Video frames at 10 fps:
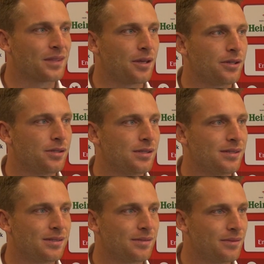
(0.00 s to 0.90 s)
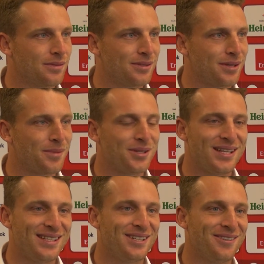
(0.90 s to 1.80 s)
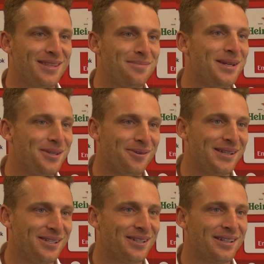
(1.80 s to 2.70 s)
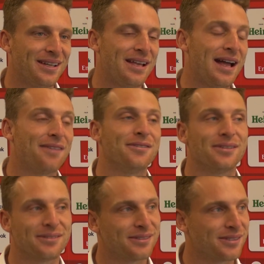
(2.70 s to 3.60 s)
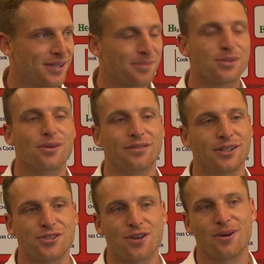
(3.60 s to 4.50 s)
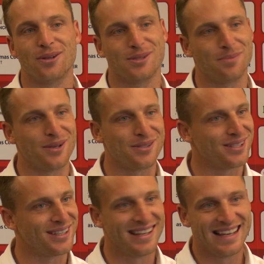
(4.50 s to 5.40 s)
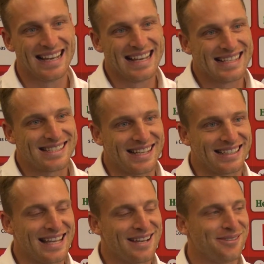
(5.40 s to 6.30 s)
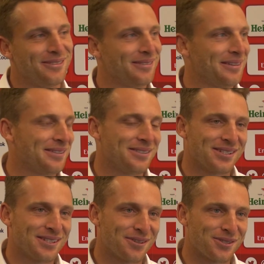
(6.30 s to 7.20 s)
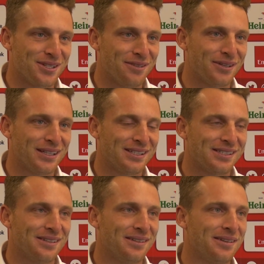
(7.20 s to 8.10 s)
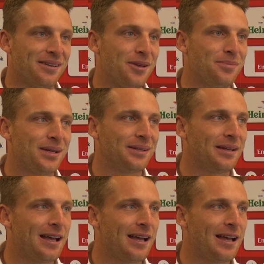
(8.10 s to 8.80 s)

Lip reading: Because it's so much easier in the middle when you could have some sort of control, as opposed to sitting there and just crossing your fingers and hoping.